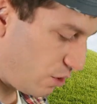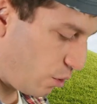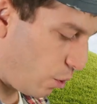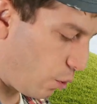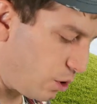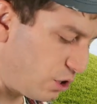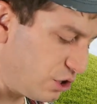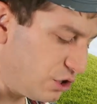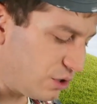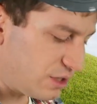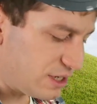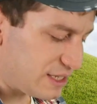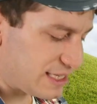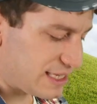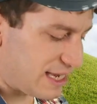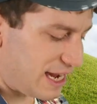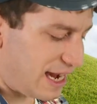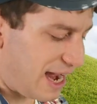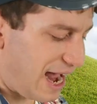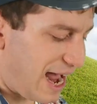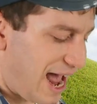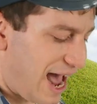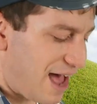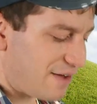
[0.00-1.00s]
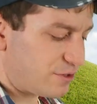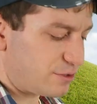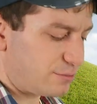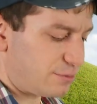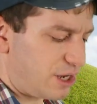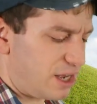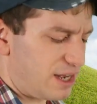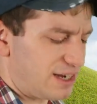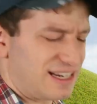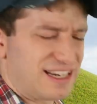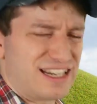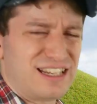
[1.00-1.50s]
Or you could say I haven't
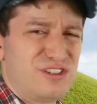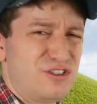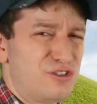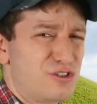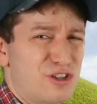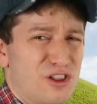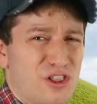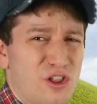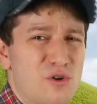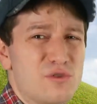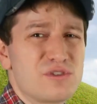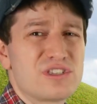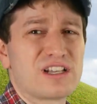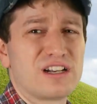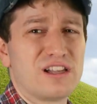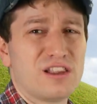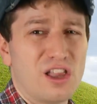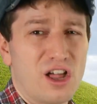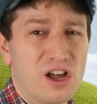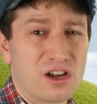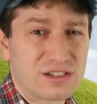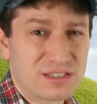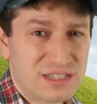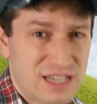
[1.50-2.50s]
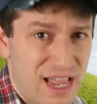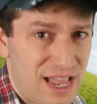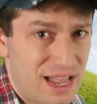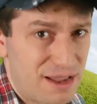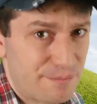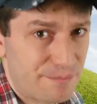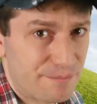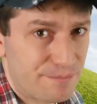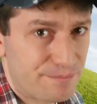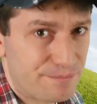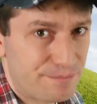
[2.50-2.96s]
bought any new clothes in a long time.